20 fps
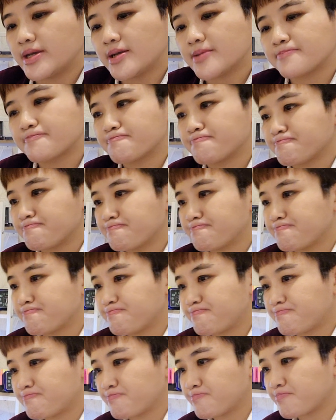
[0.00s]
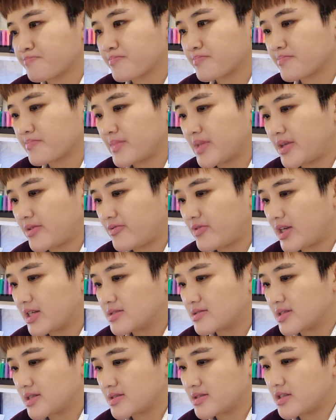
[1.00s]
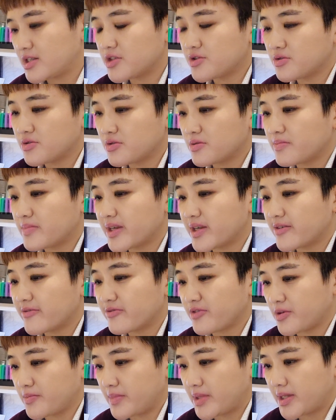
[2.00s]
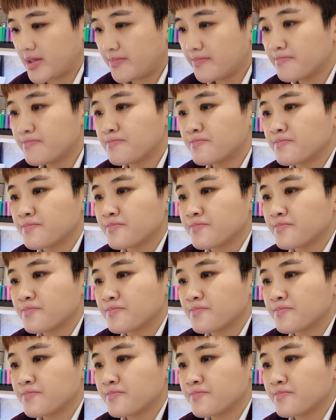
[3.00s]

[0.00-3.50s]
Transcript: big. In fact, it's actually too big for me.